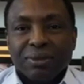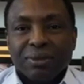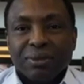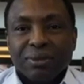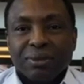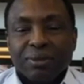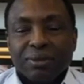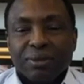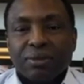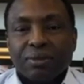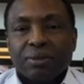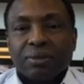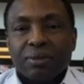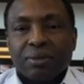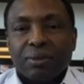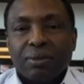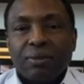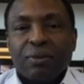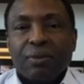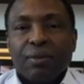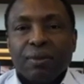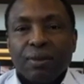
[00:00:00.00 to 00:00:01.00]

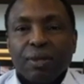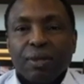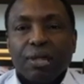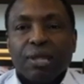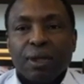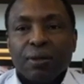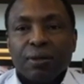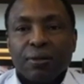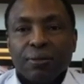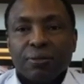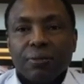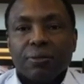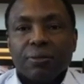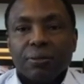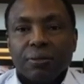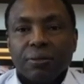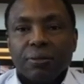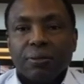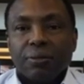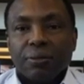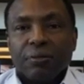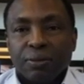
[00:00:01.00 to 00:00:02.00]

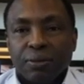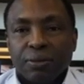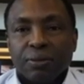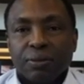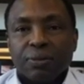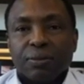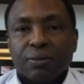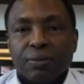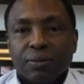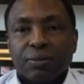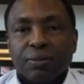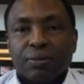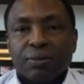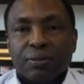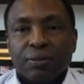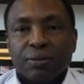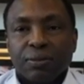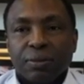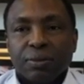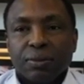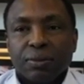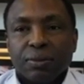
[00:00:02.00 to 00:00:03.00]

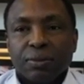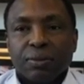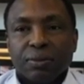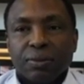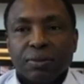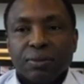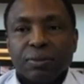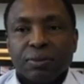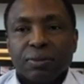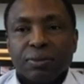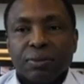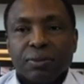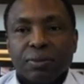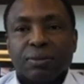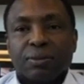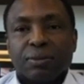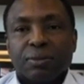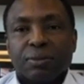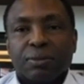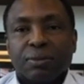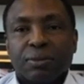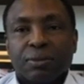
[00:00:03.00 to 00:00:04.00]

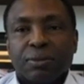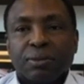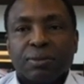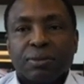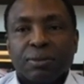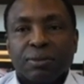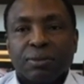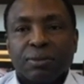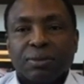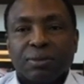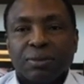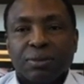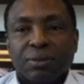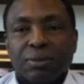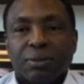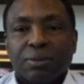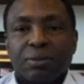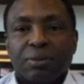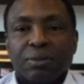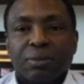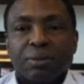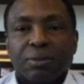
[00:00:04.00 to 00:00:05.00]

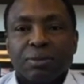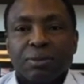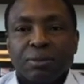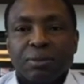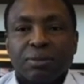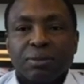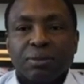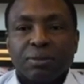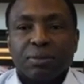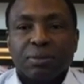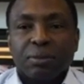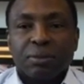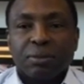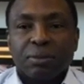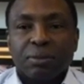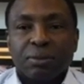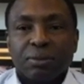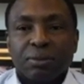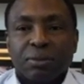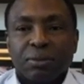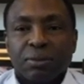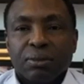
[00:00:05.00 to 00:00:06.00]

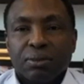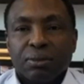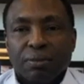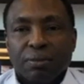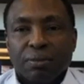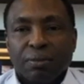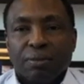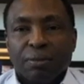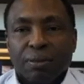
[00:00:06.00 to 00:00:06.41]
The person shown says nothing.